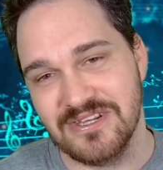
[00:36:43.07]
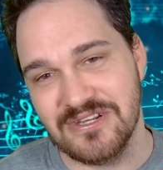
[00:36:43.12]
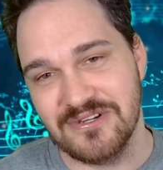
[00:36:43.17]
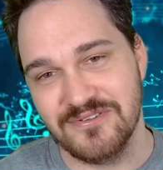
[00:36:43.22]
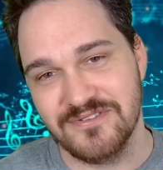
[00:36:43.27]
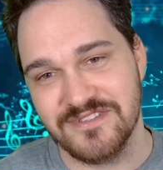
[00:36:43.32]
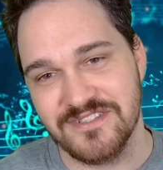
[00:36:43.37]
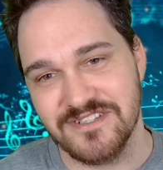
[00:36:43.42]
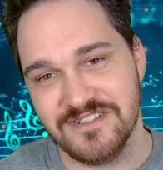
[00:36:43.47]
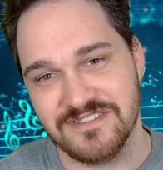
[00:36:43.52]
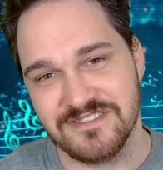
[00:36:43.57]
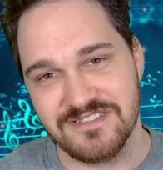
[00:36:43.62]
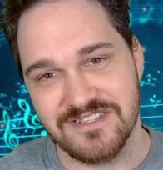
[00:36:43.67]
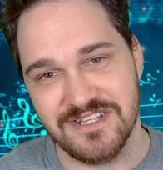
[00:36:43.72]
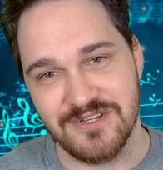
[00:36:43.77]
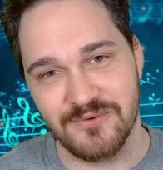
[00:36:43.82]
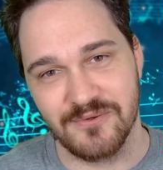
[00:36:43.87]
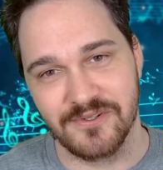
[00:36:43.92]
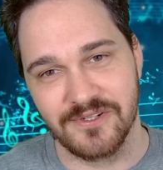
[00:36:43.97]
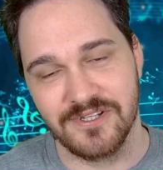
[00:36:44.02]

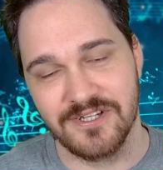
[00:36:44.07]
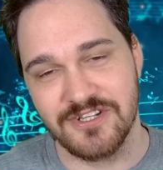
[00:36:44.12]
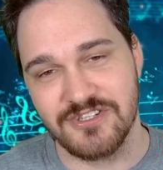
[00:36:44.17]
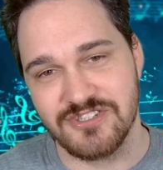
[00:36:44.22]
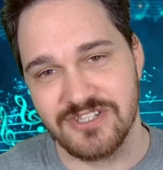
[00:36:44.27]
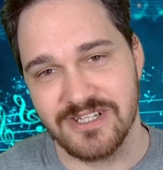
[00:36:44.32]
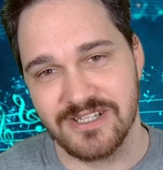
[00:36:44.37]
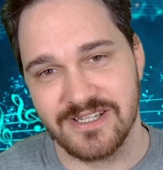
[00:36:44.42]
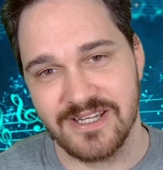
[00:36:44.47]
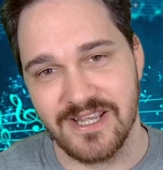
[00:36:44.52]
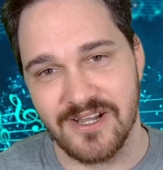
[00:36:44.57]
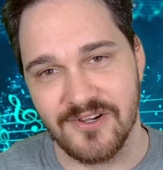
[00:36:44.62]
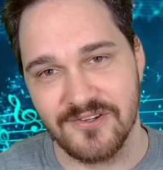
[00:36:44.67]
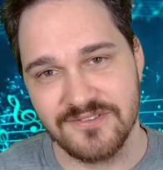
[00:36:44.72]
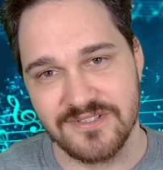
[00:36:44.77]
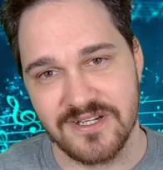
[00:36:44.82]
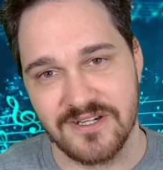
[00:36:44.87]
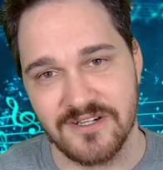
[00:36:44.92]
UTC. We're going to check out